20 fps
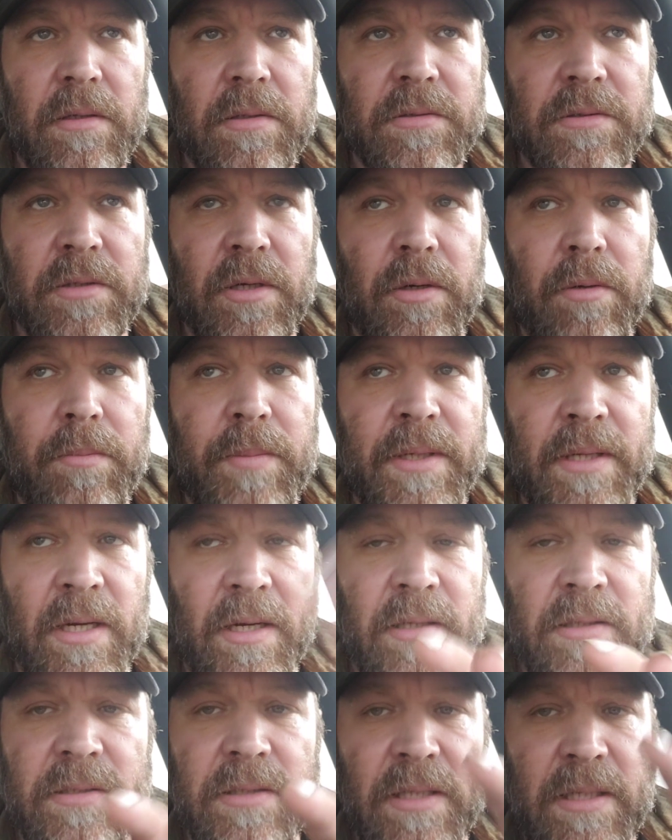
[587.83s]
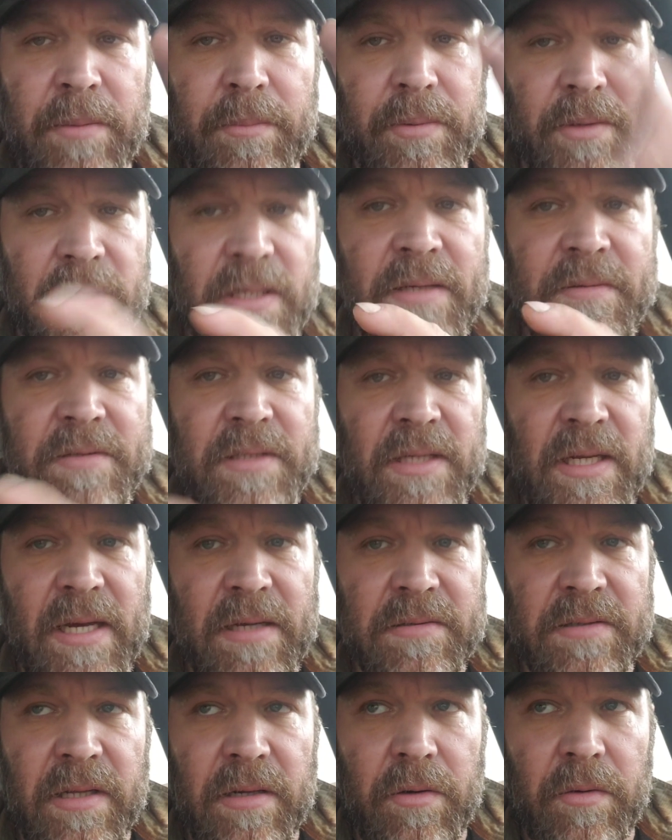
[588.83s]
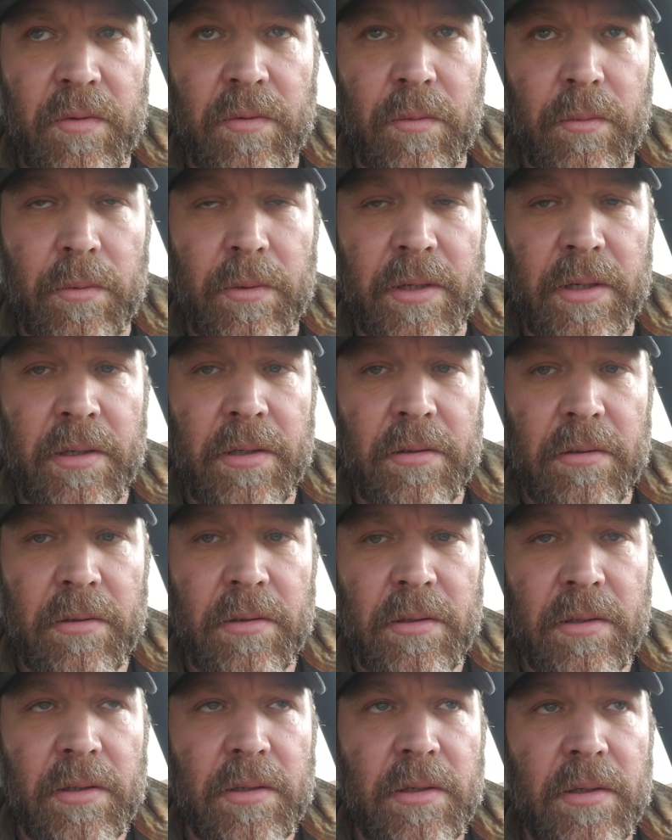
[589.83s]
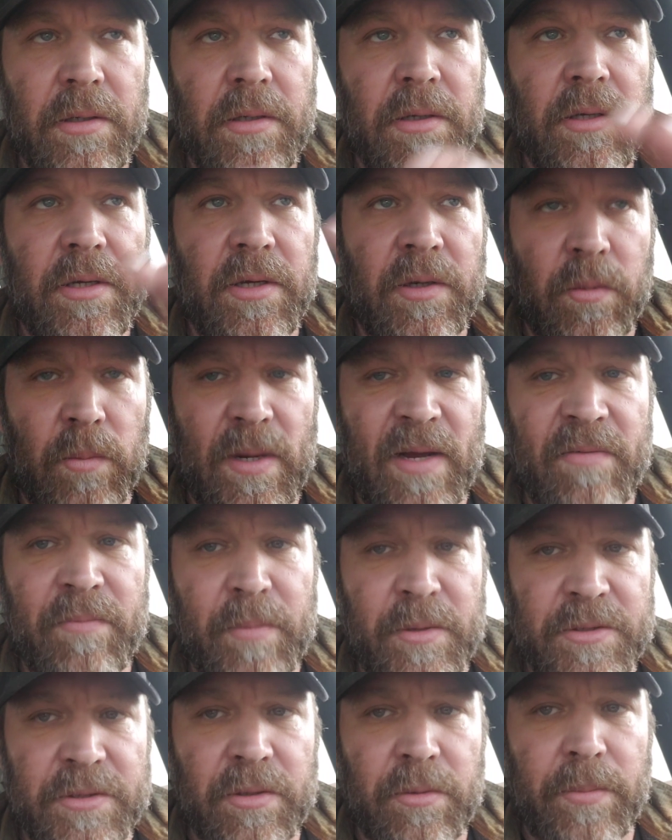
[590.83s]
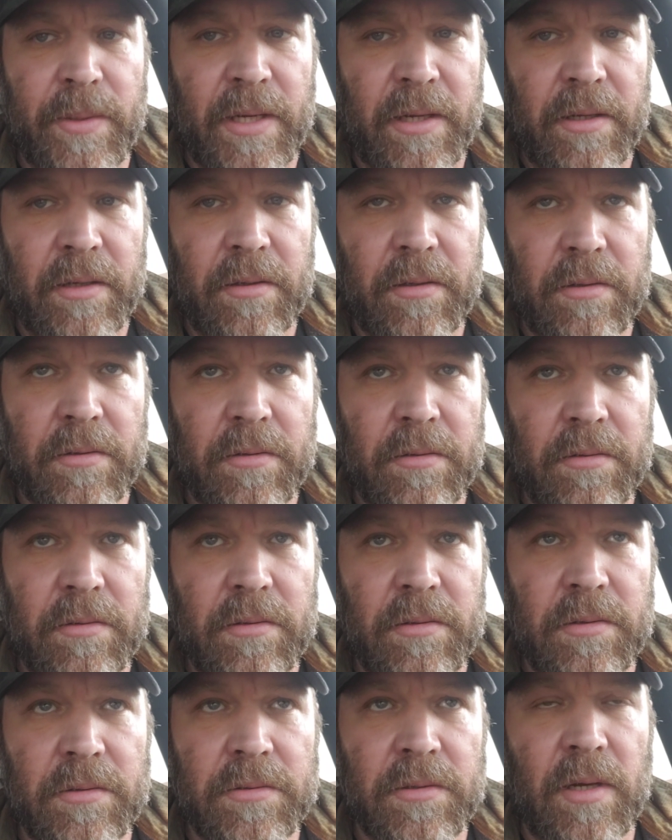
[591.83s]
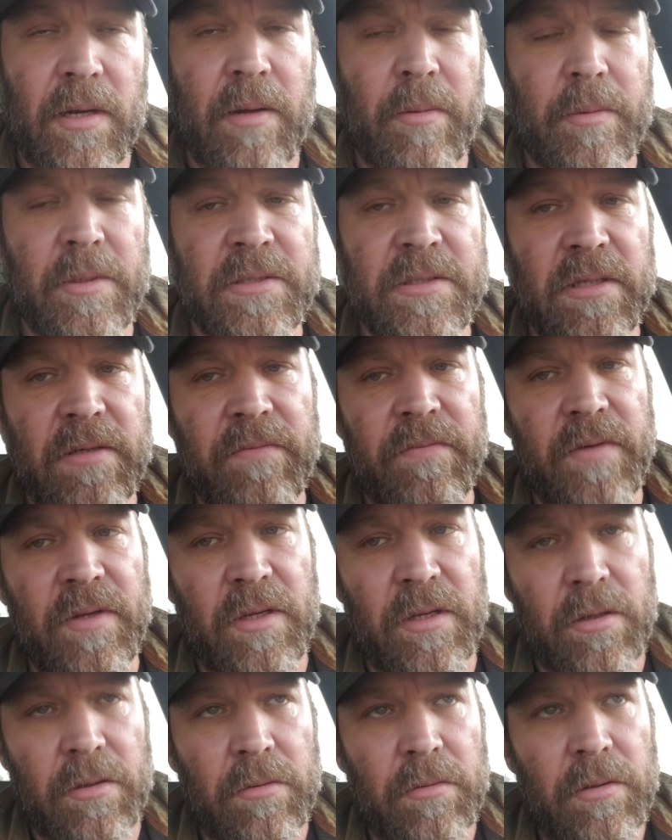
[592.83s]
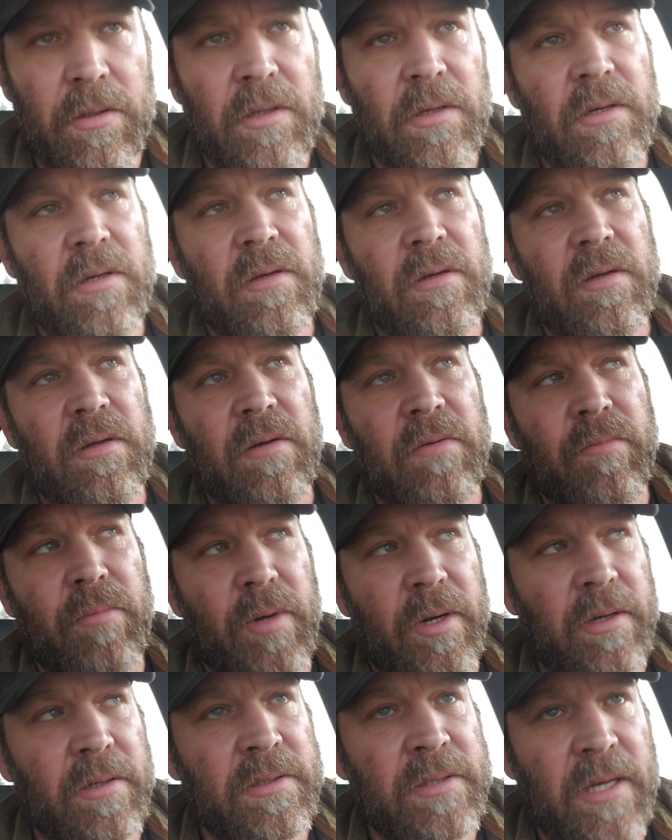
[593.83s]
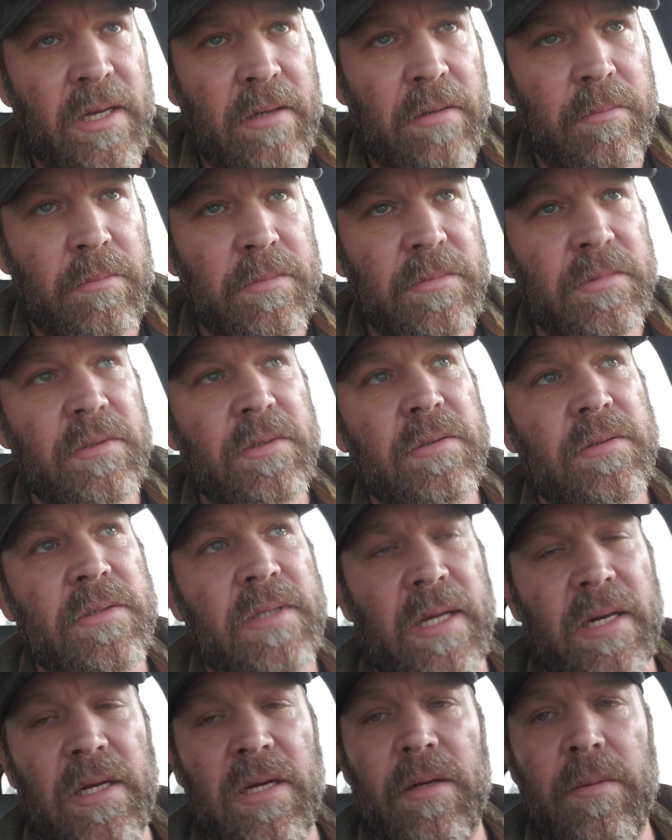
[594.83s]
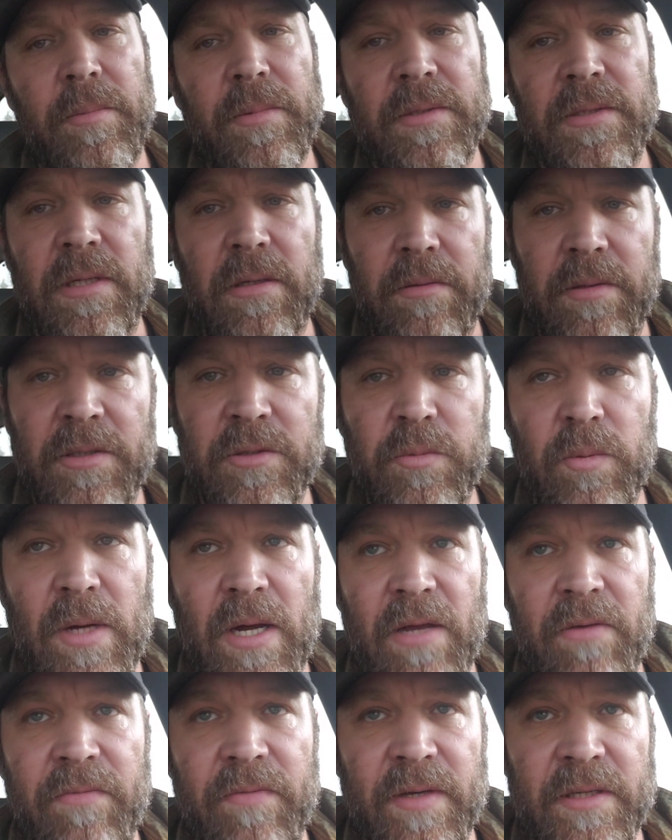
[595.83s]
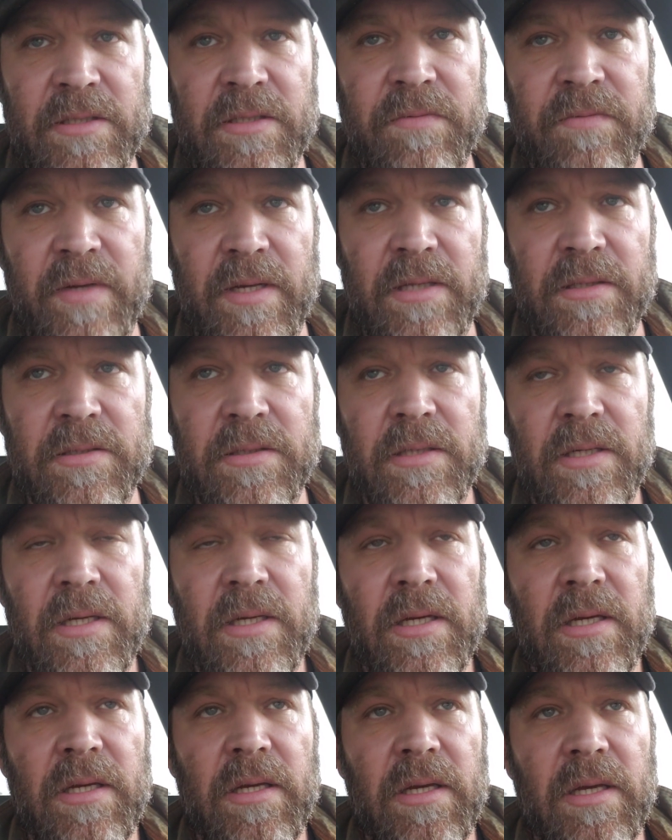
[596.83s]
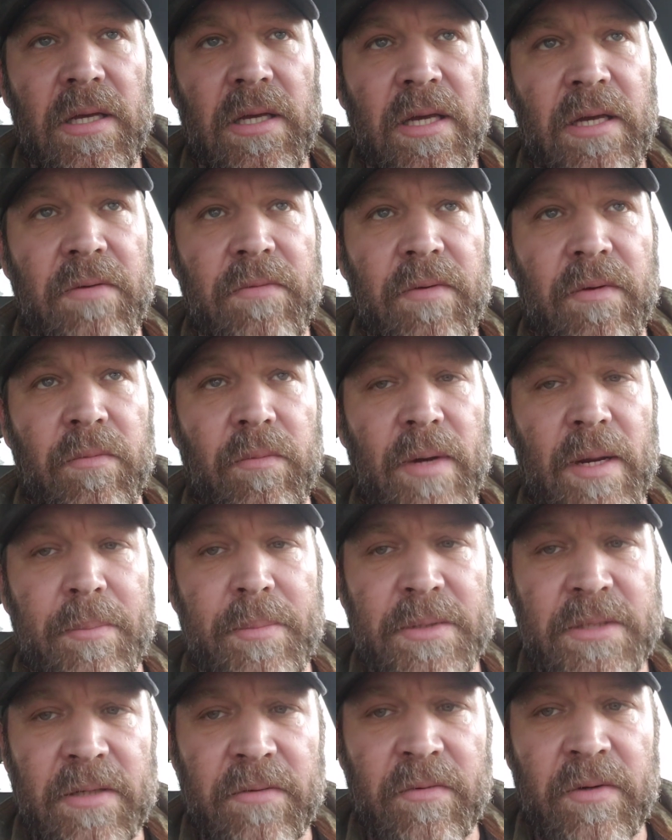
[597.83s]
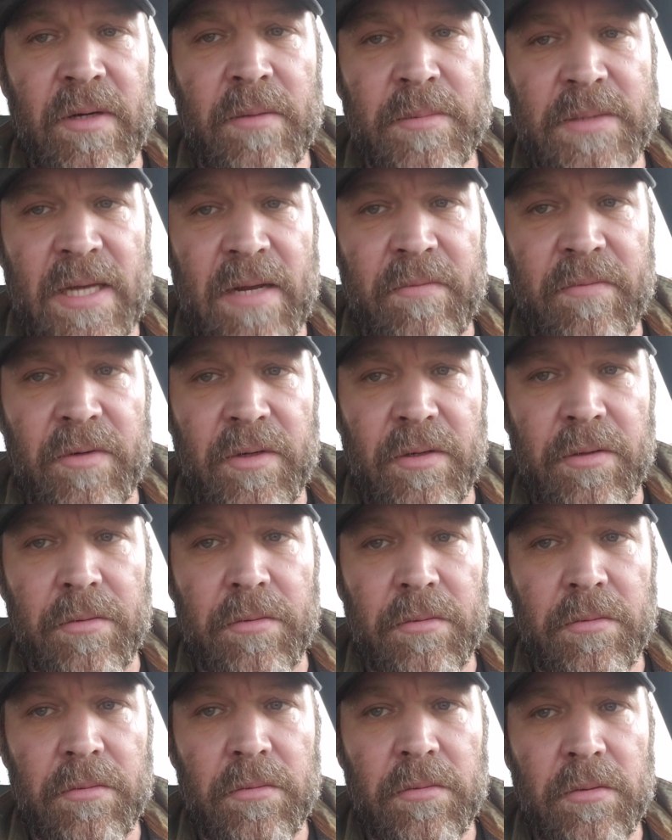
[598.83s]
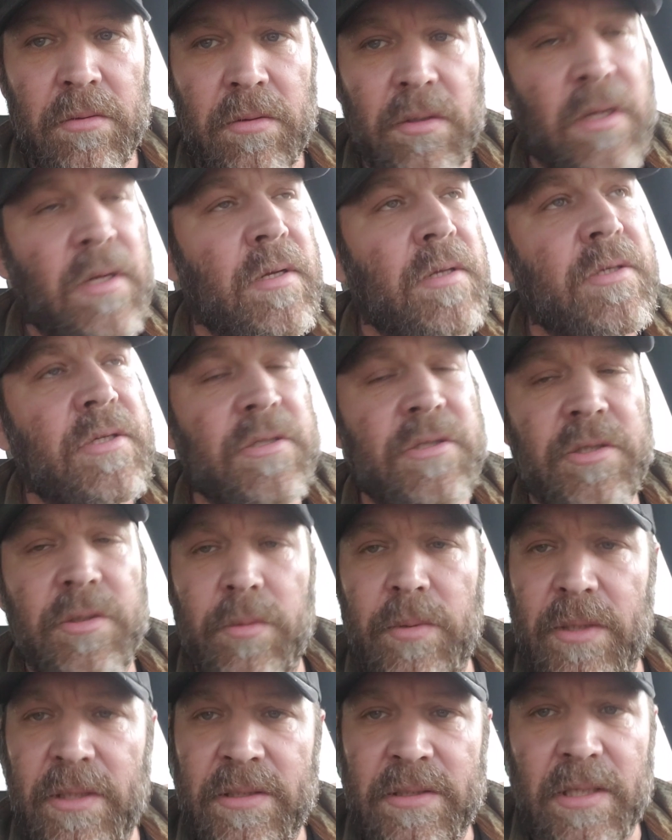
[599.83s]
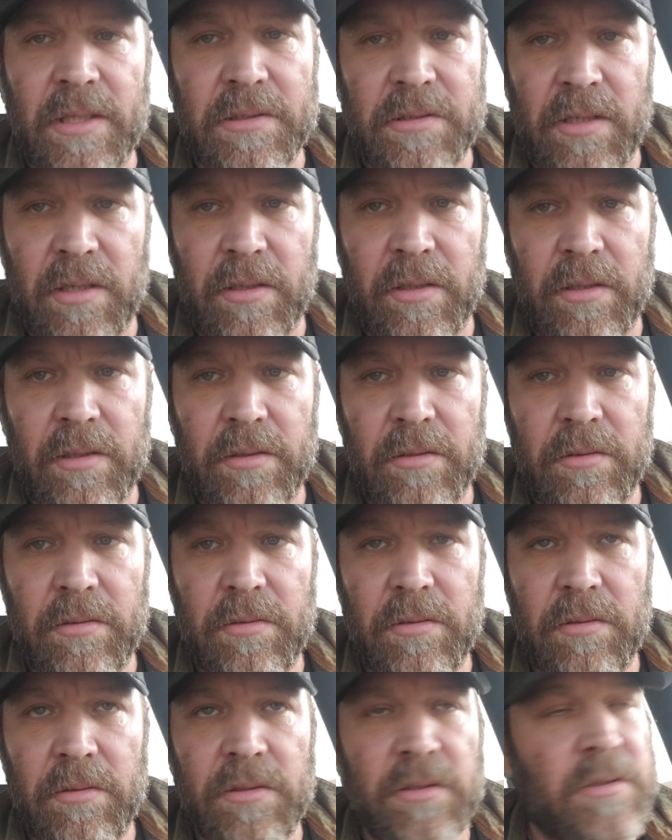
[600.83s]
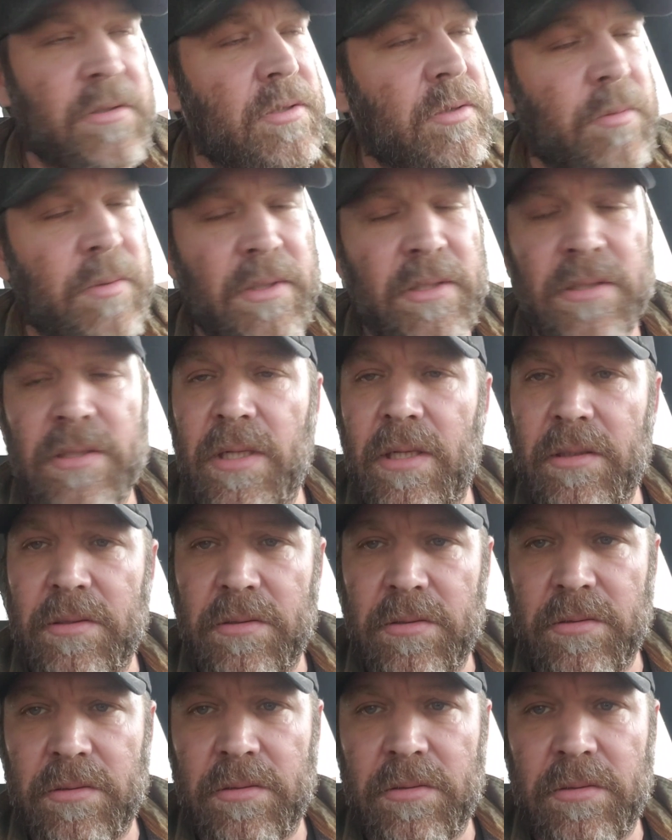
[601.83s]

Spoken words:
So because he believes he has that authority, your wife must obey. So I want to see a video of Brandon Tatum standing up and telling his wife face to face, if a rapist ever comes after you, Just do what he says, honey. Just do what he says.